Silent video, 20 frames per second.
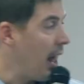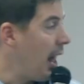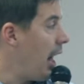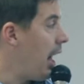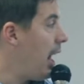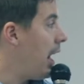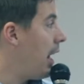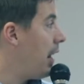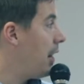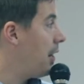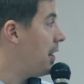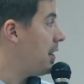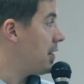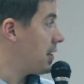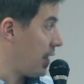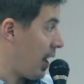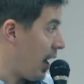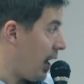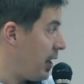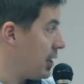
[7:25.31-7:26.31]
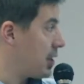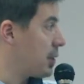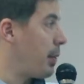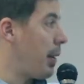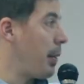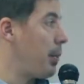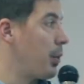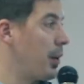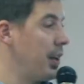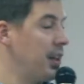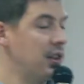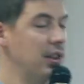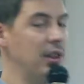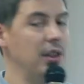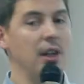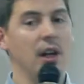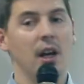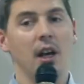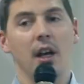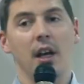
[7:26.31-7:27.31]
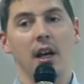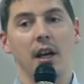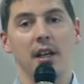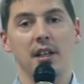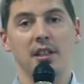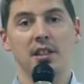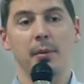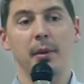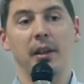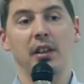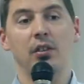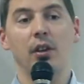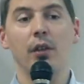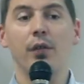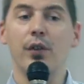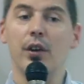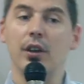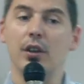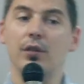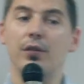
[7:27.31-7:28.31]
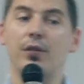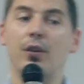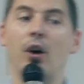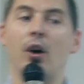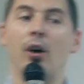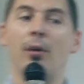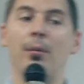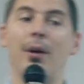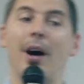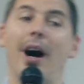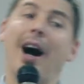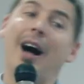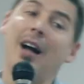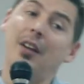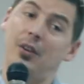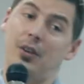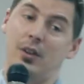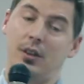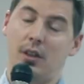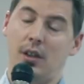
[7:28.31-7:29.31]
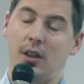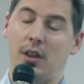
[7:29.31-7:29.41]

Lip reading: And this IELTS preparation is a bit different from other